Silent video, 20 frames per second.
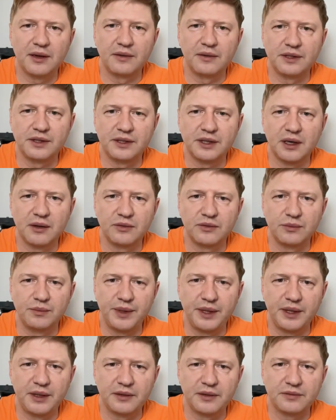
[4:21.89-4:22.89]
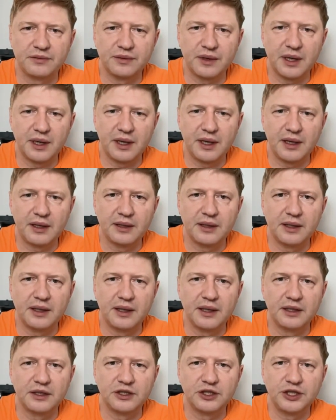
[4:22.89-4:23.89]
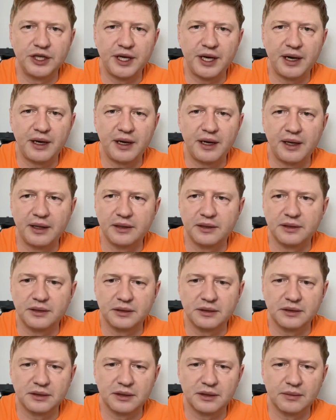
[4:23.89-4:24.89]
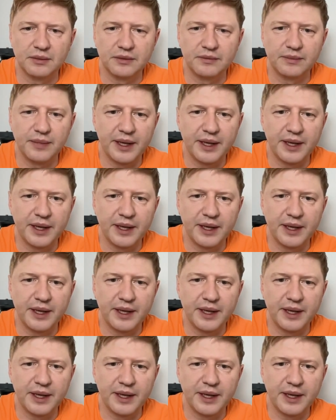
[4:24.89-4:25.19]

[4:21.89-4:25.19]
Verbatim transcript: there is how to build run and check and some